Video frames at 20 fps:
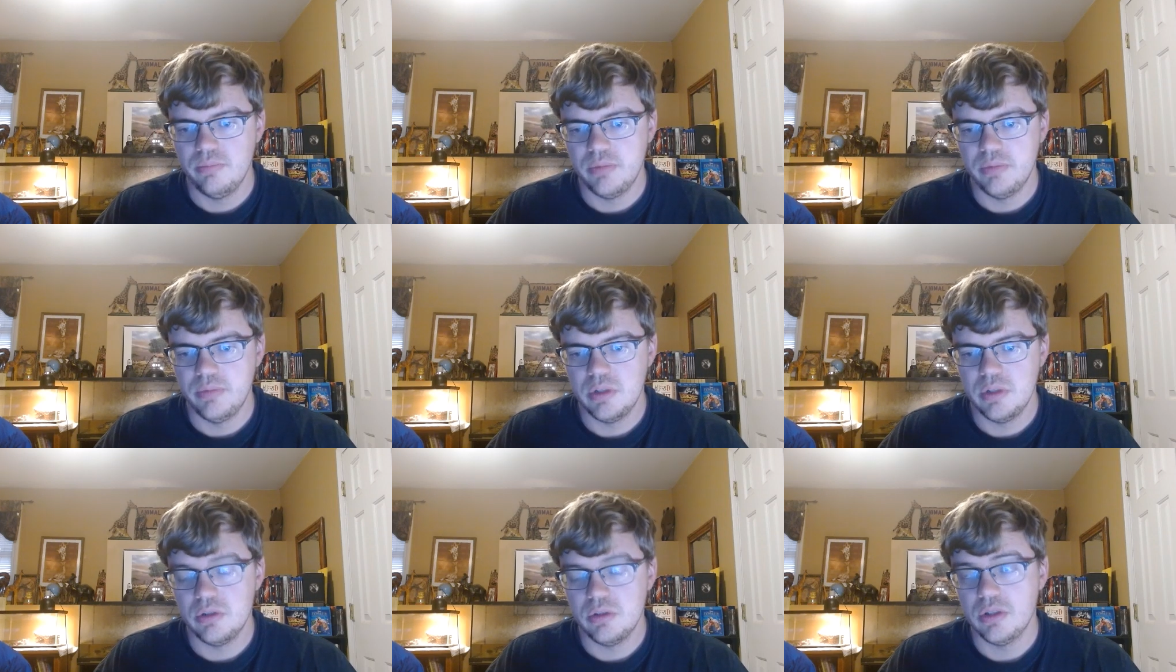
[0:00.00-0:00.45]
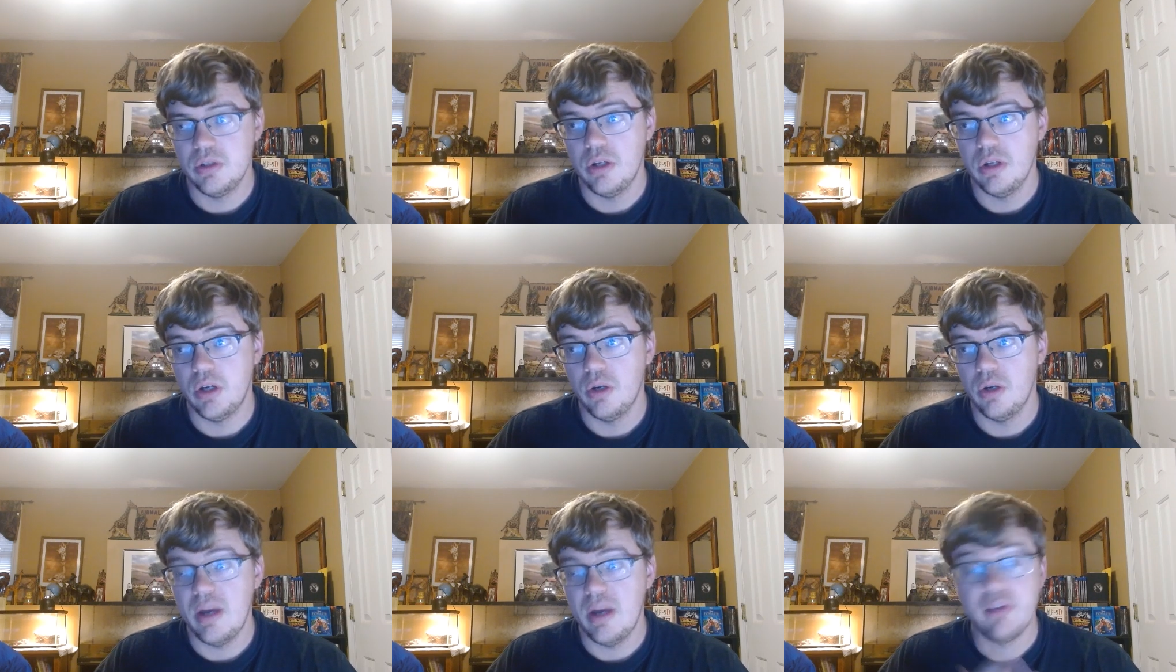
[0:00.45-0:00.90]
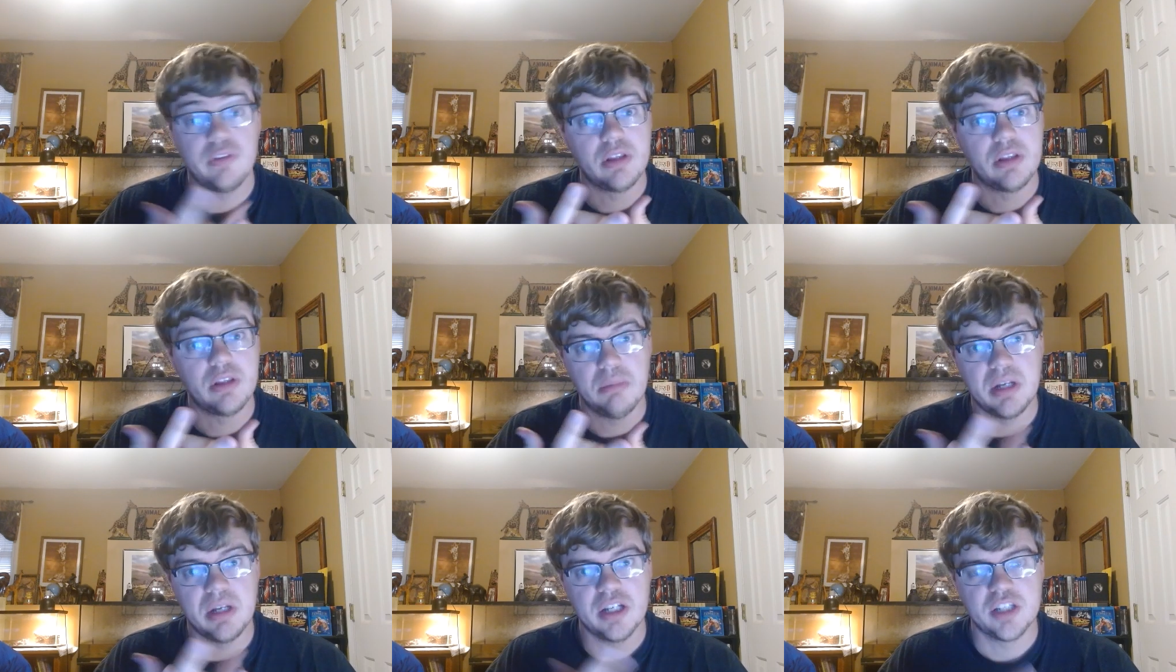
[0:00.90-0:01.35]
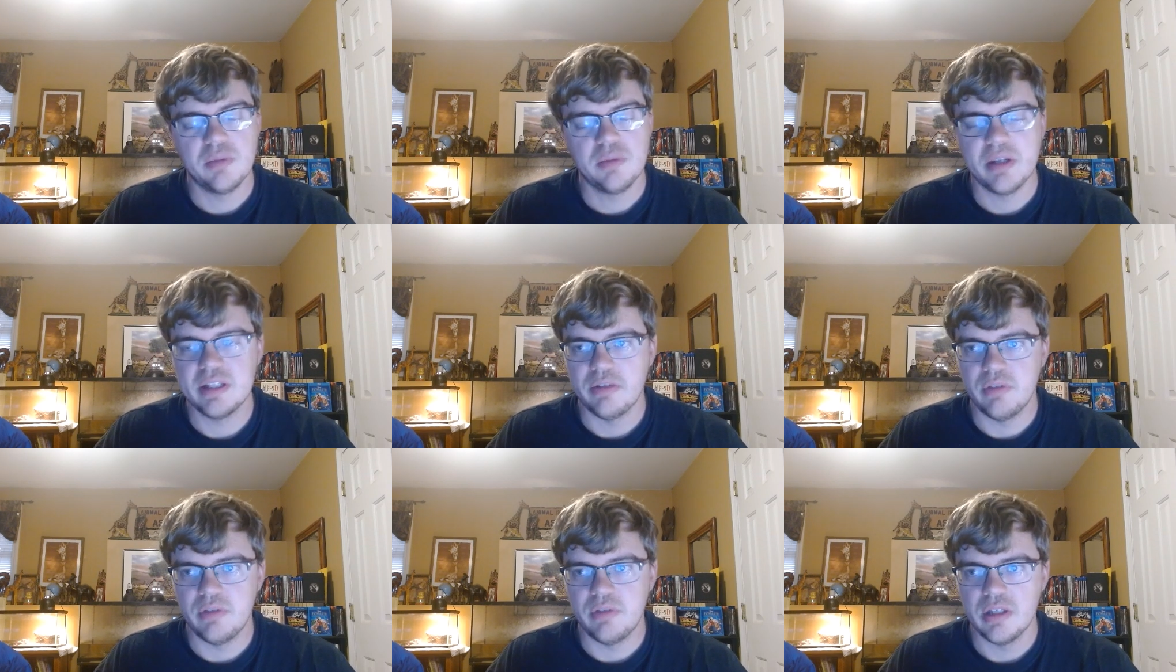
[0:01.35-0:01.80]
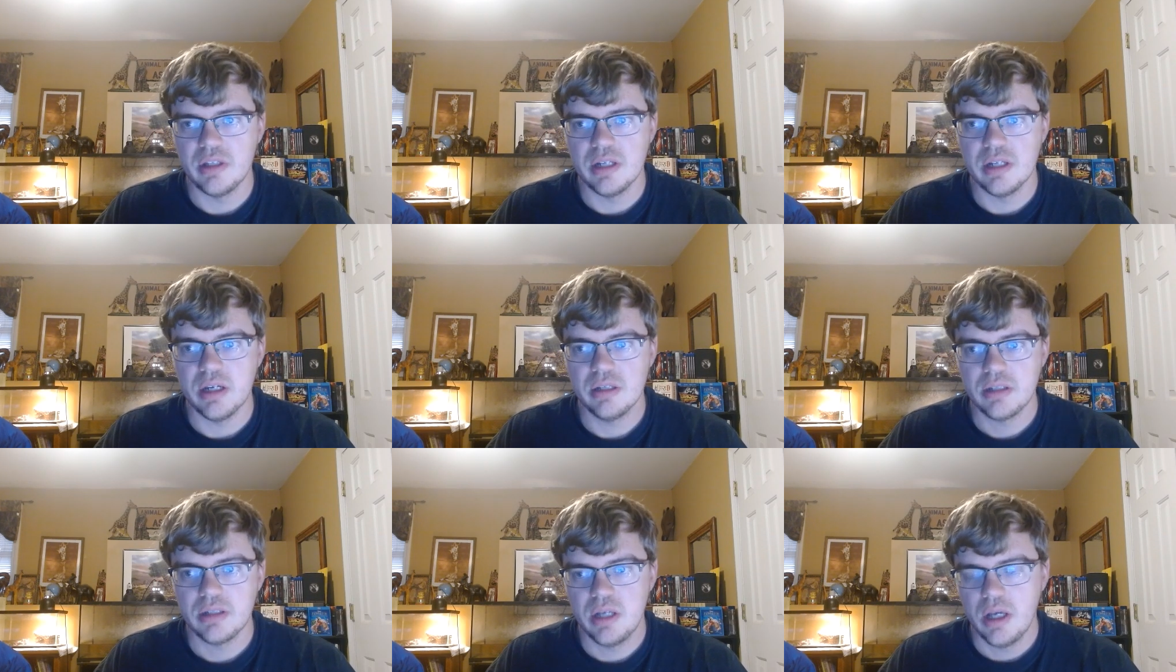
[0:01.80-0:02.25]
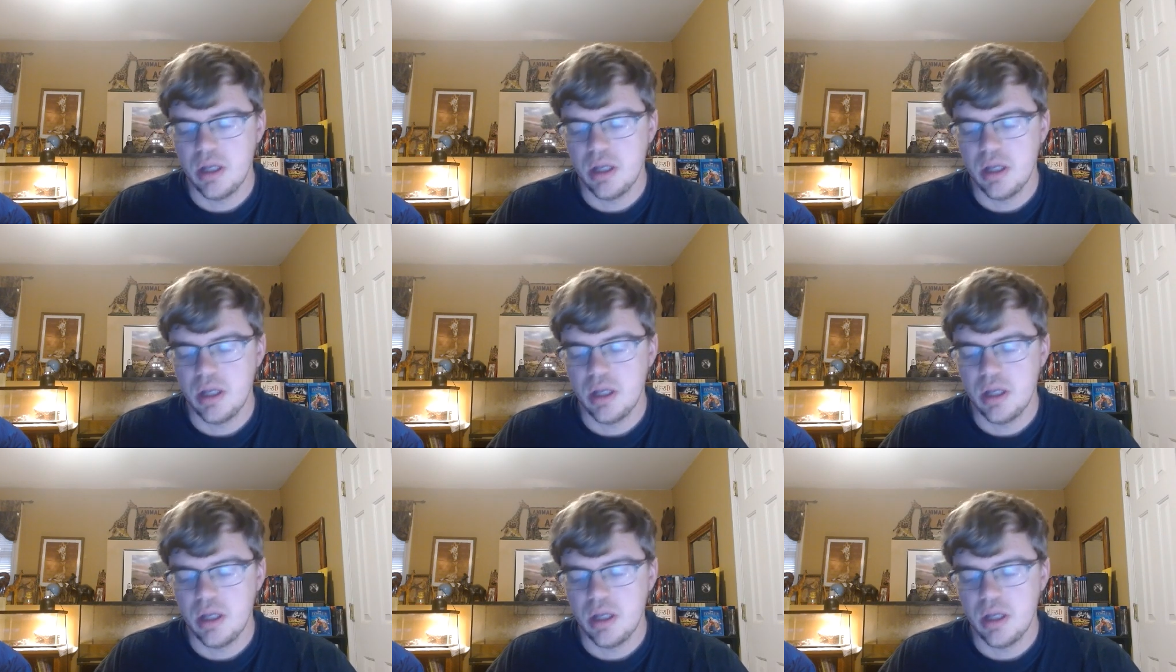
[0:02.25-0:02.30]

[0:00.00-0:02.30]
due to, everything being expensive these days.